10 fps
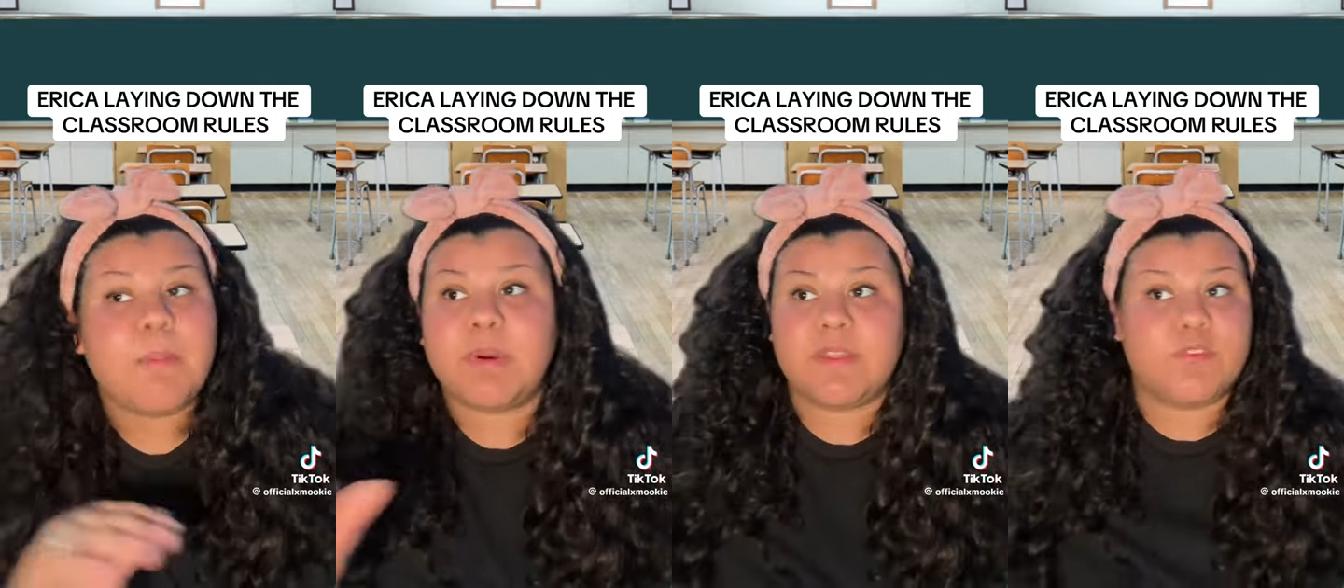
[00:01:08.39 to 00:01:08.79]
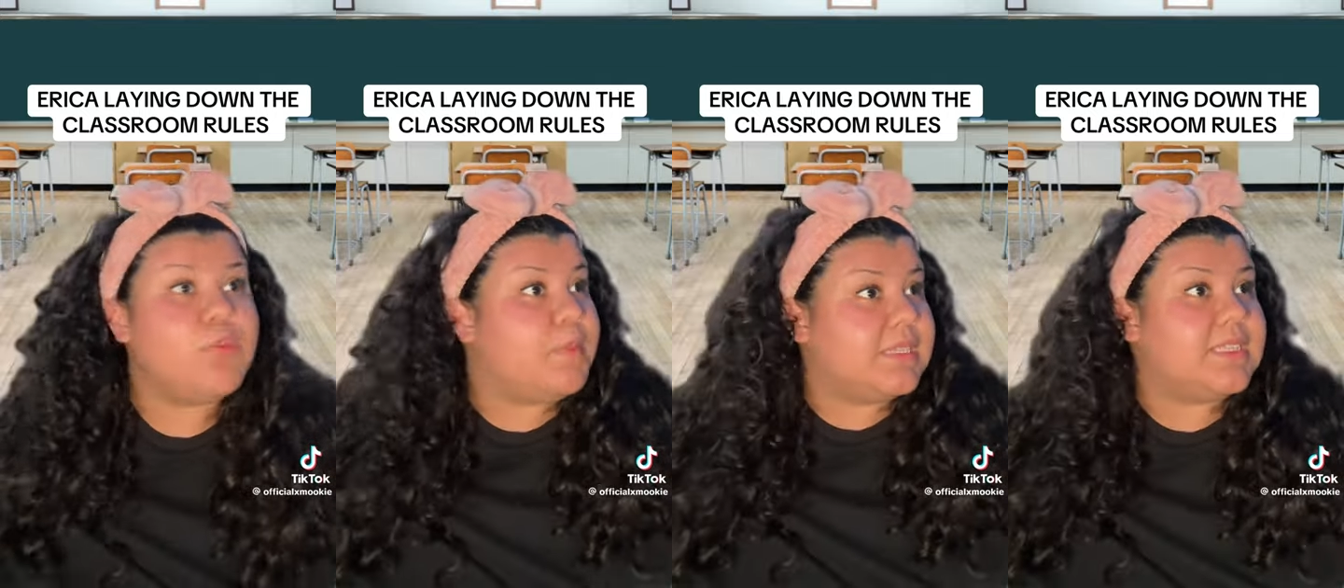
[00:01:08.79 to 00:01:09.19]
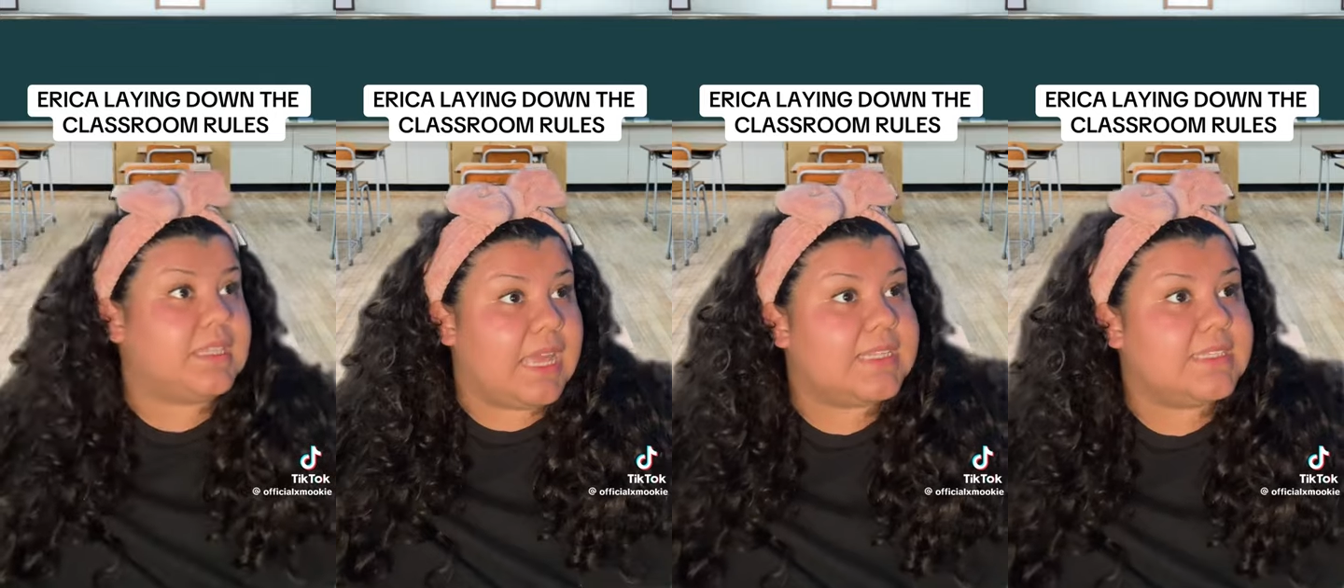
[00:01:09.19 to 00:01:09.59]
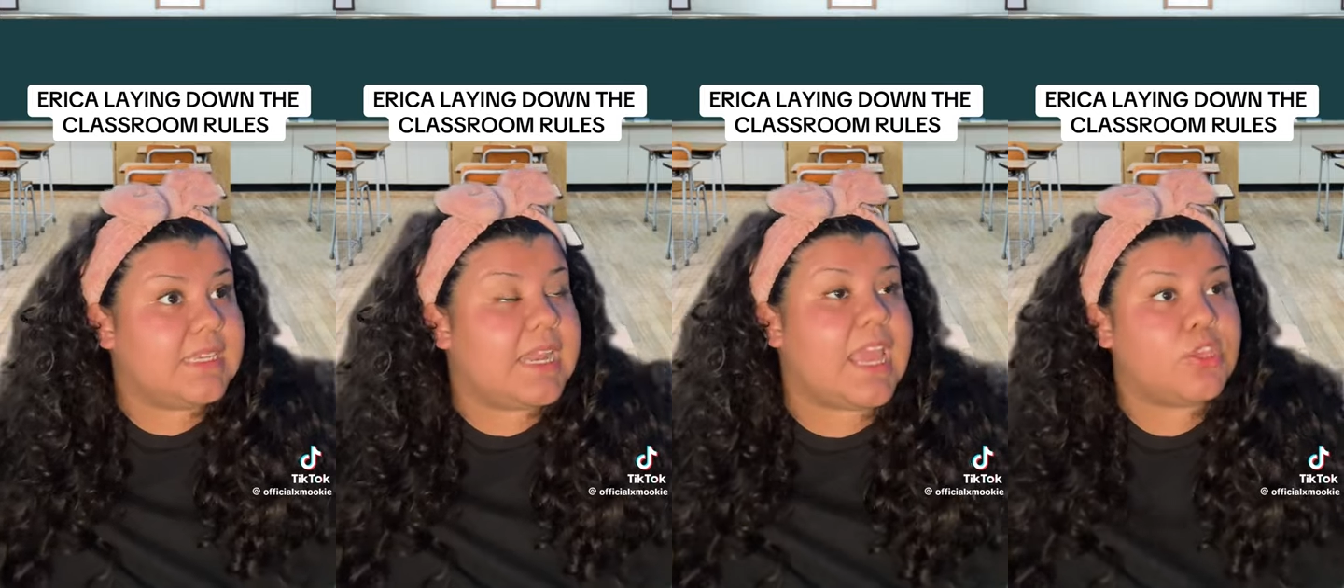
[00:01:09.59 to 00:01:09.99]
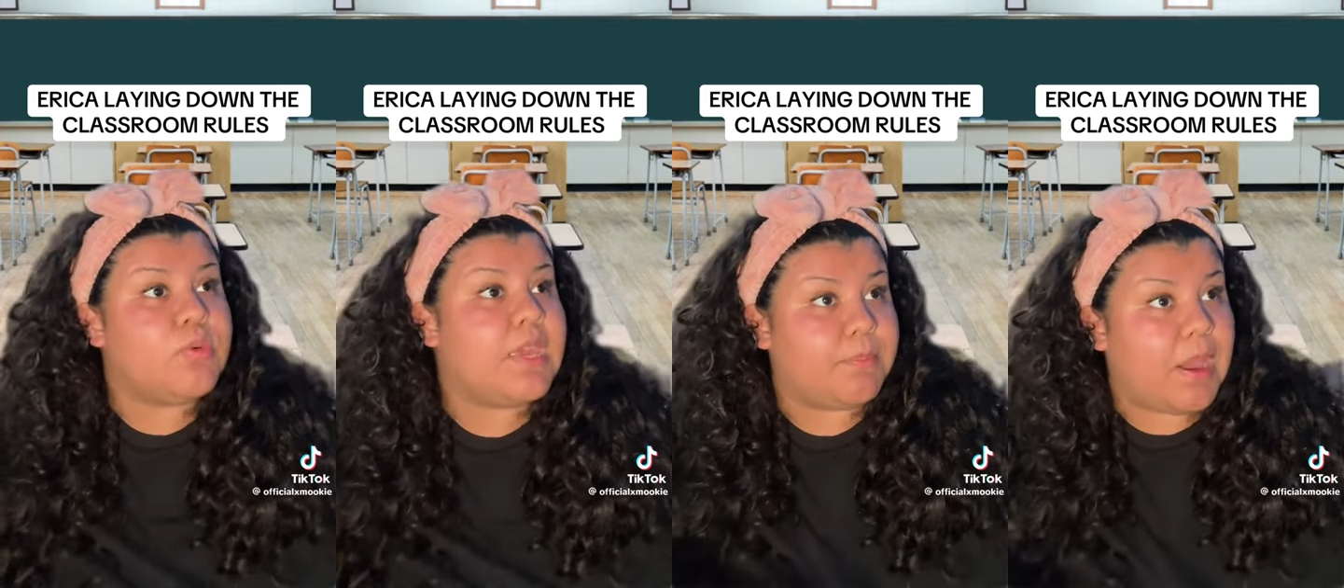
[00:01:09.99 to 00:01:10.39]
But if you missed a lesson and you
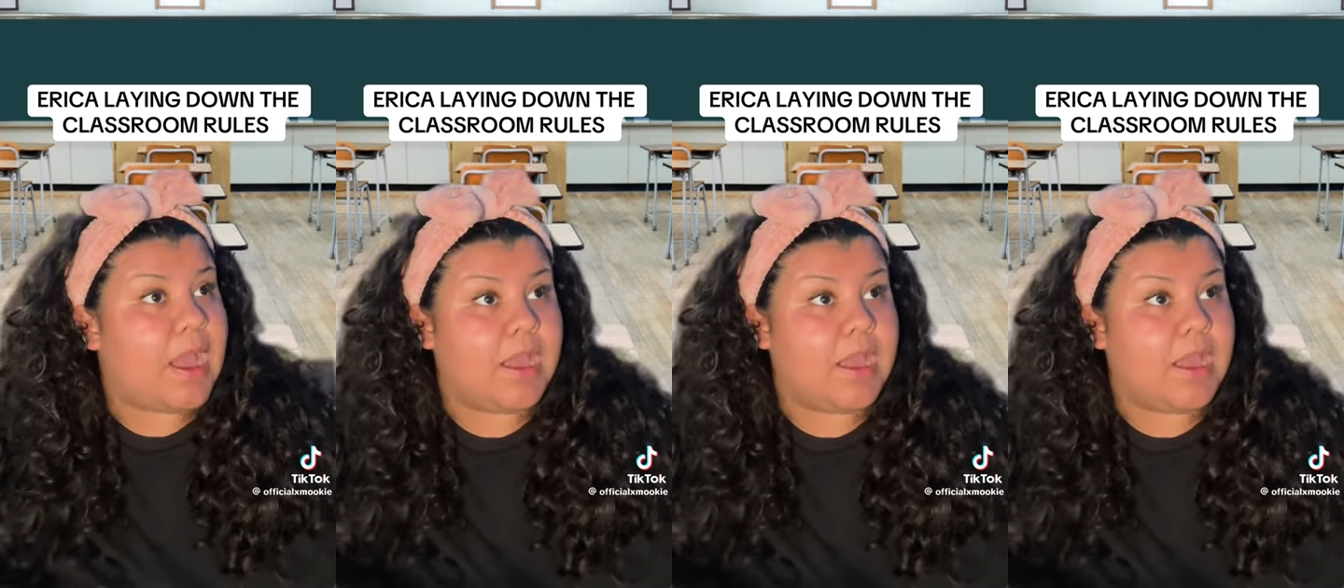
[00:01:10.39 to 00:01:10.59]
get pop,